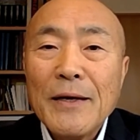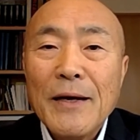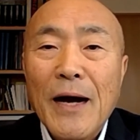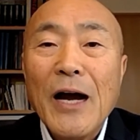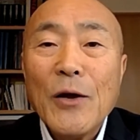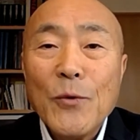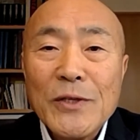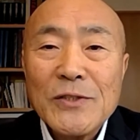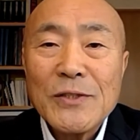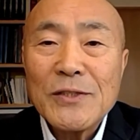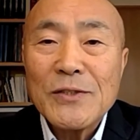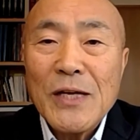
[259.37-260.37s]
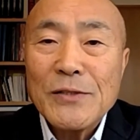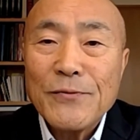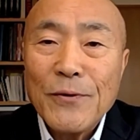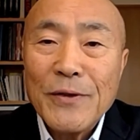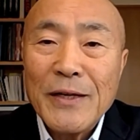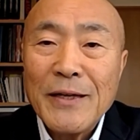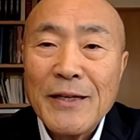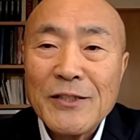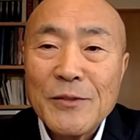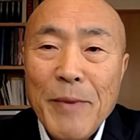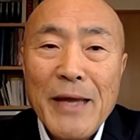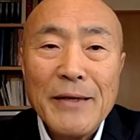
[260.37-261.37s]
I was successful in
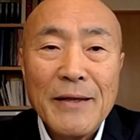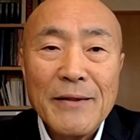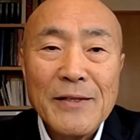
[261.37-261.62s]
expanding